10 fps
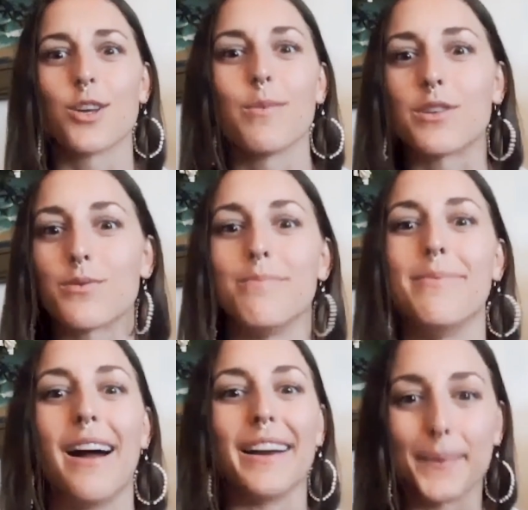much
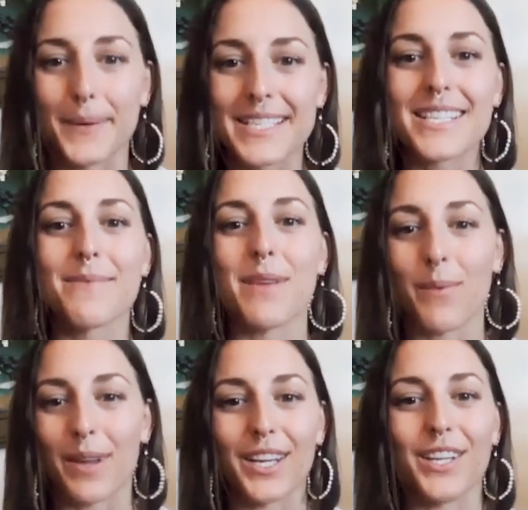body wisdom that
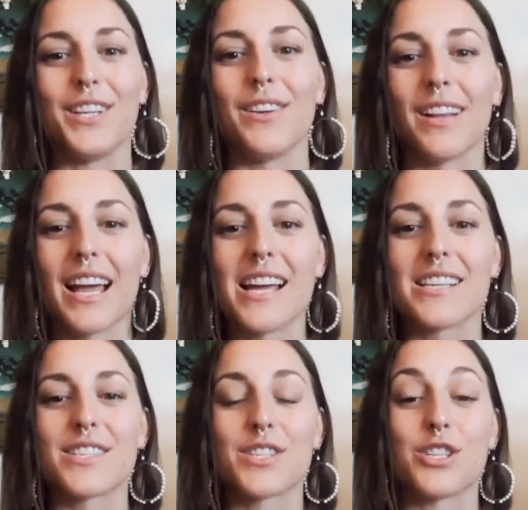we can
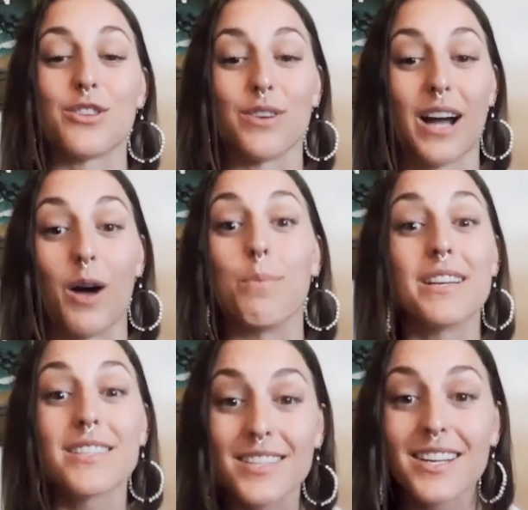utilize to help
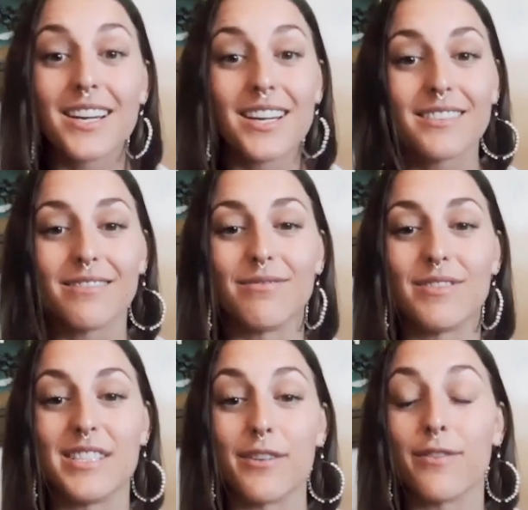us
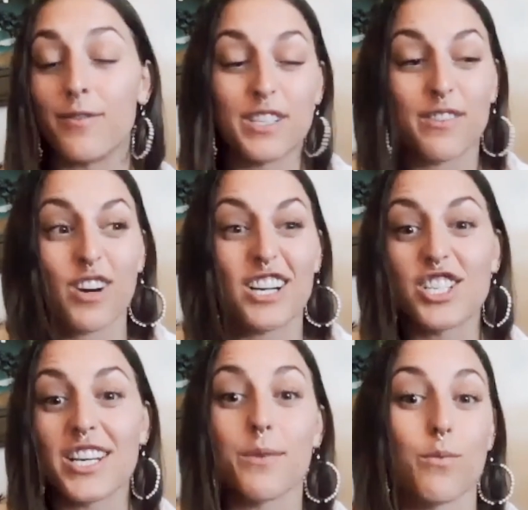
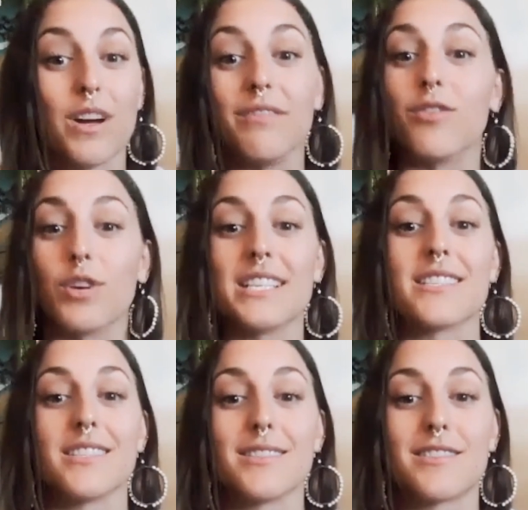differentiate what voice
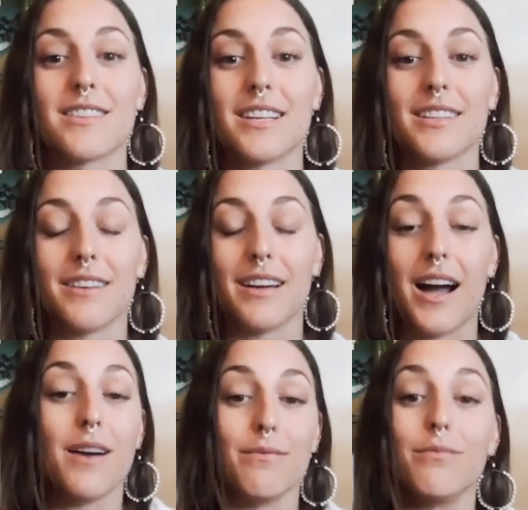is
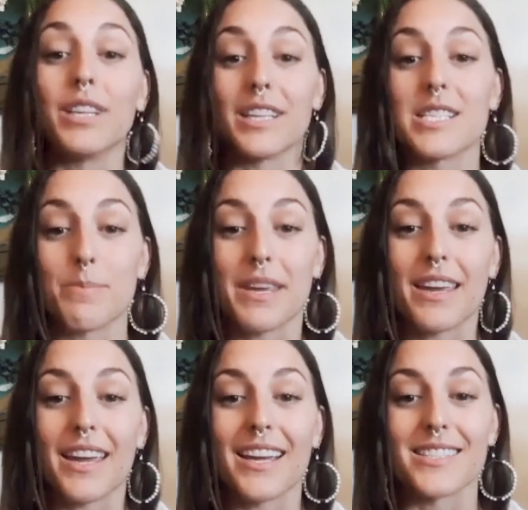really
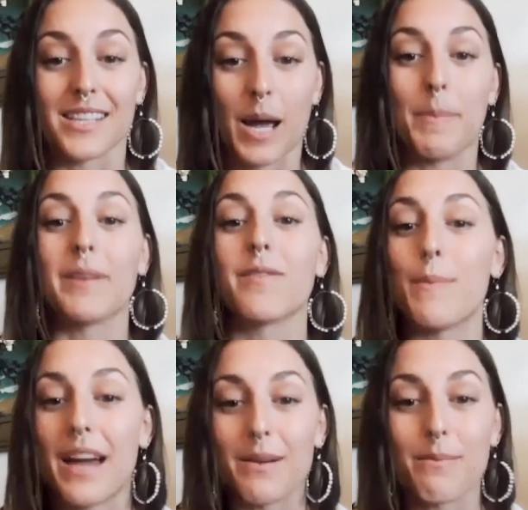speaking. Is it coming from
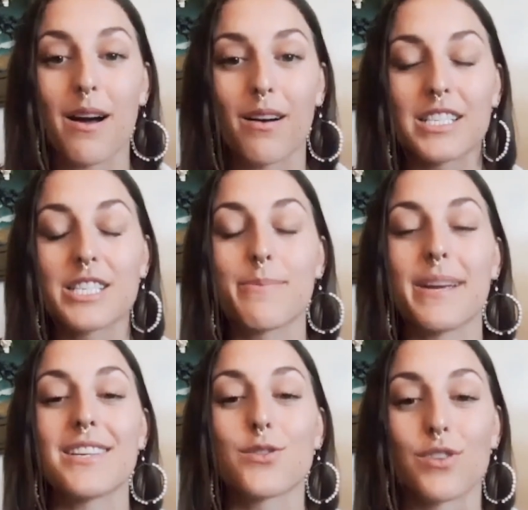that empowered
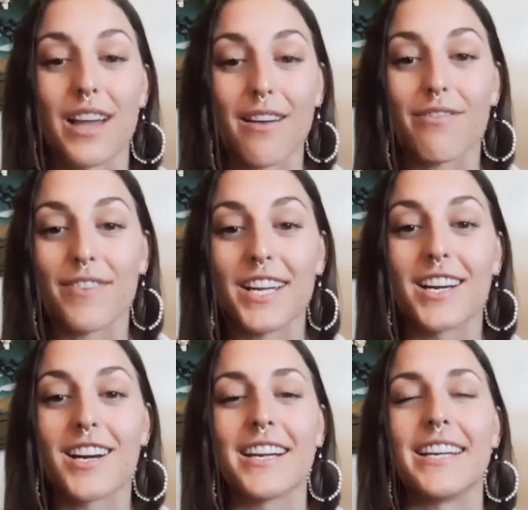space or that
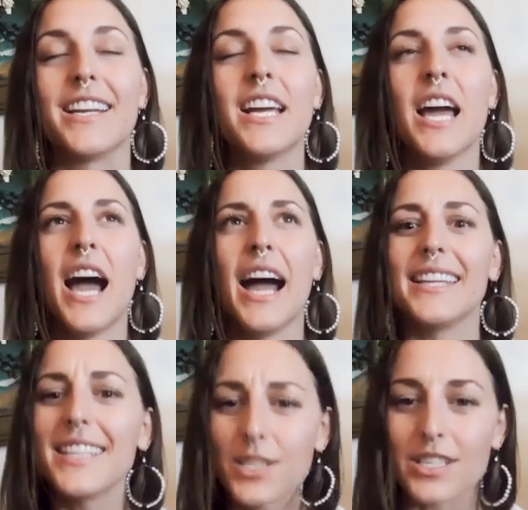fear? And I
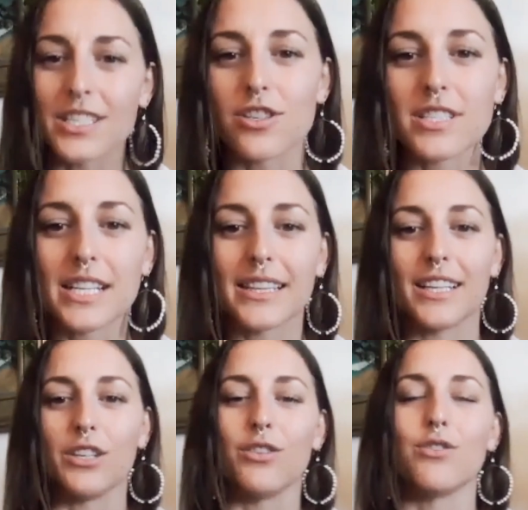think it's interesting
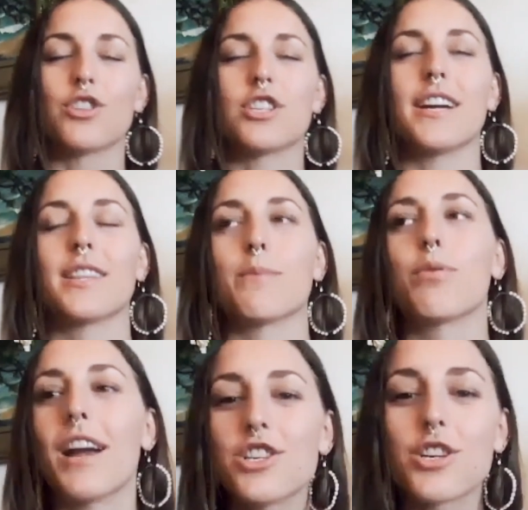that you shared the
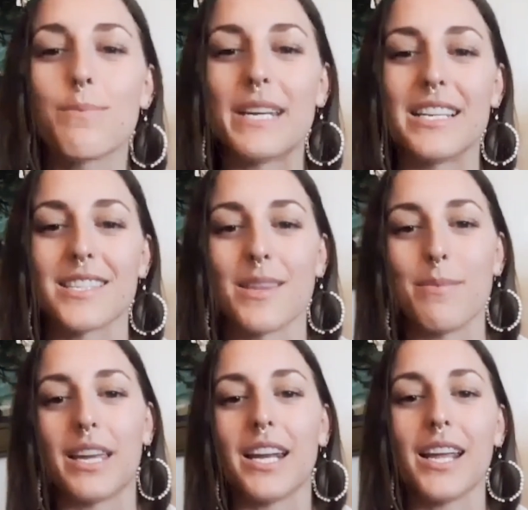pressure piece in the
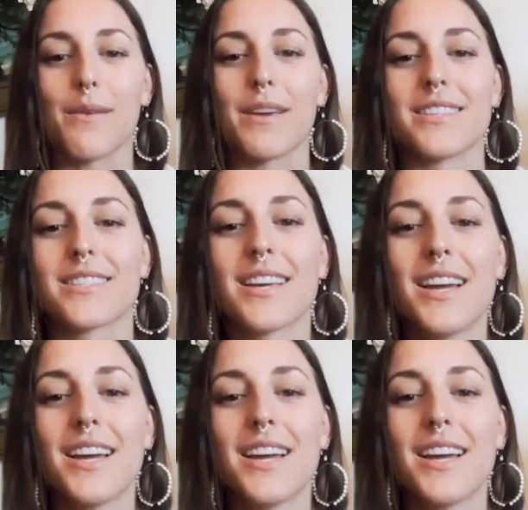beginning, because